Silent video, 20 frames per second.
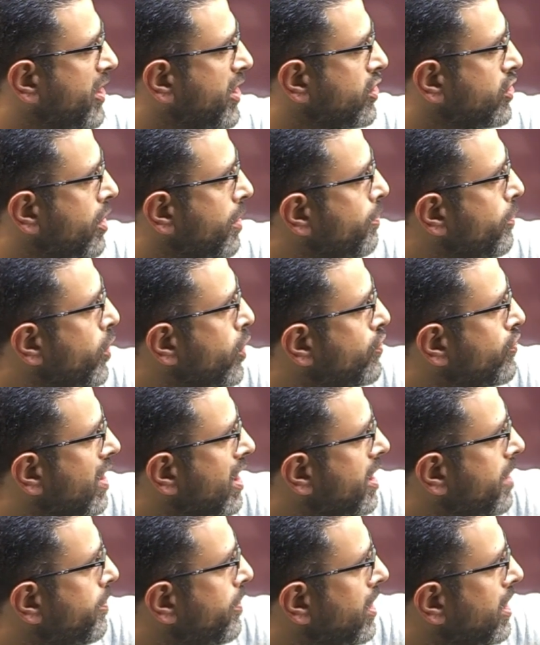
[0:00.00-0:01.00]
because of mutual
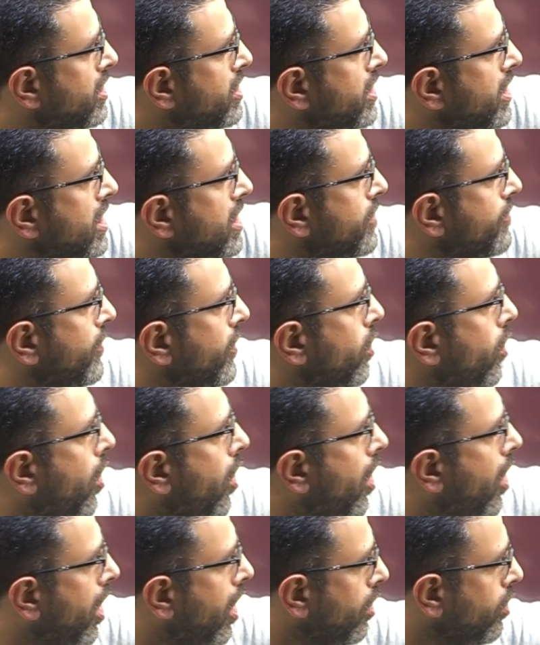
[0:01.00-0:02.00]
repulsions, will
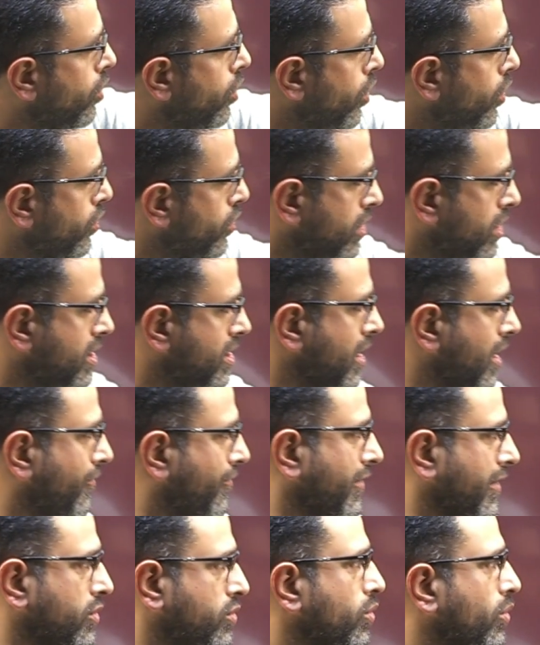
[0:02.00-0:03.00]
all go to the
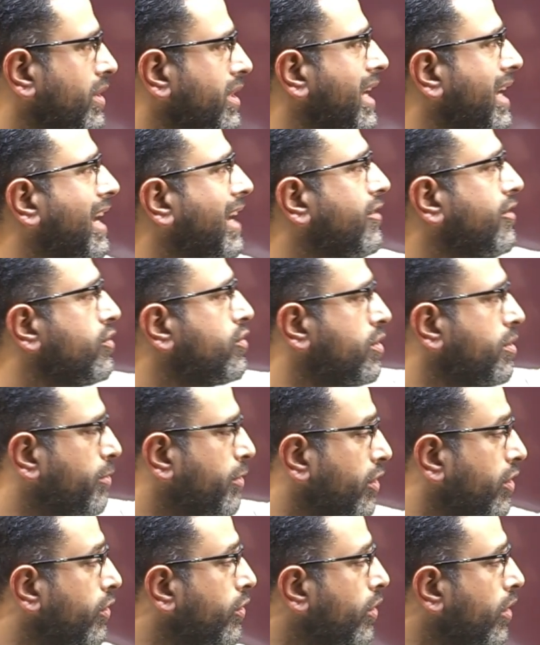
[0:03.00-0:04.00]
surface. So they get
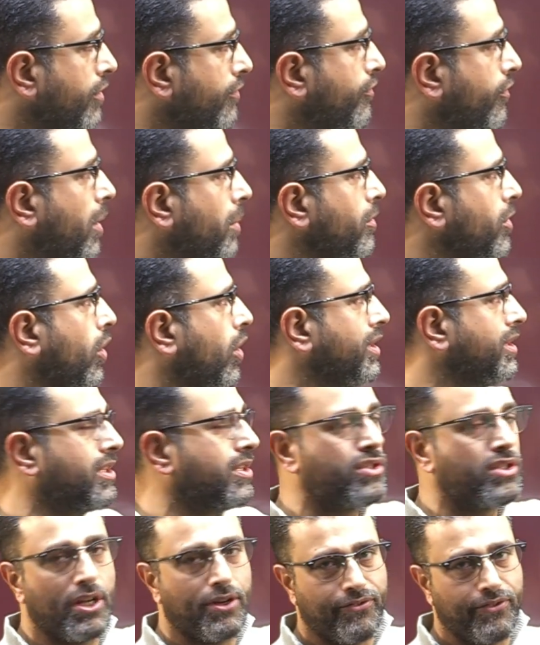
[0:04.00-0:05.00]
distributed uniformly on the
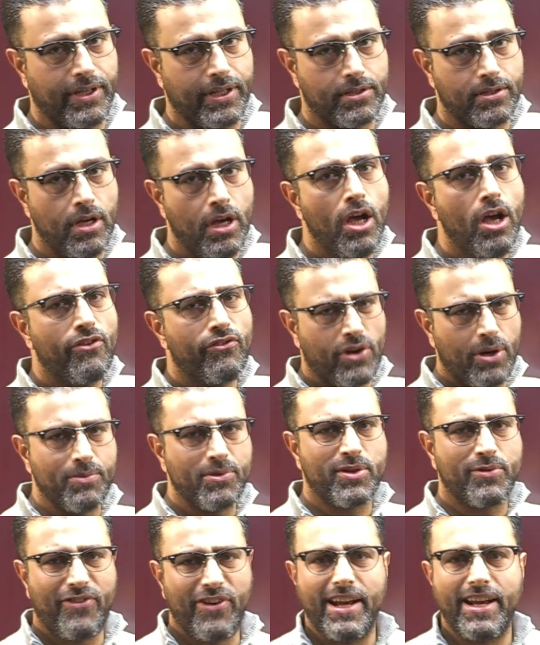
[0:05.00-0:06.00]
surface. From
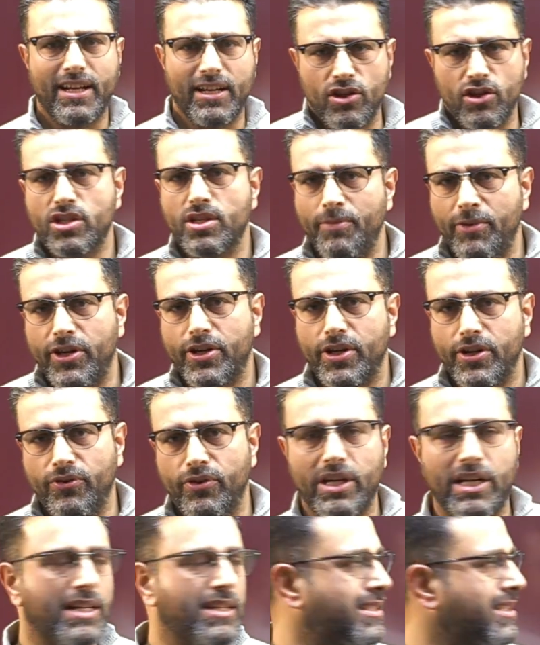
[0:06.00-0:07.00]
spherical symmetry,
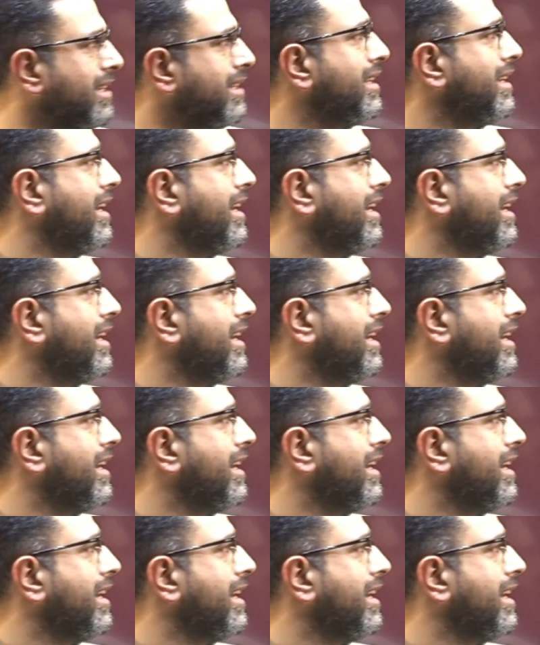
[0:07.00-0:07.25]
we can say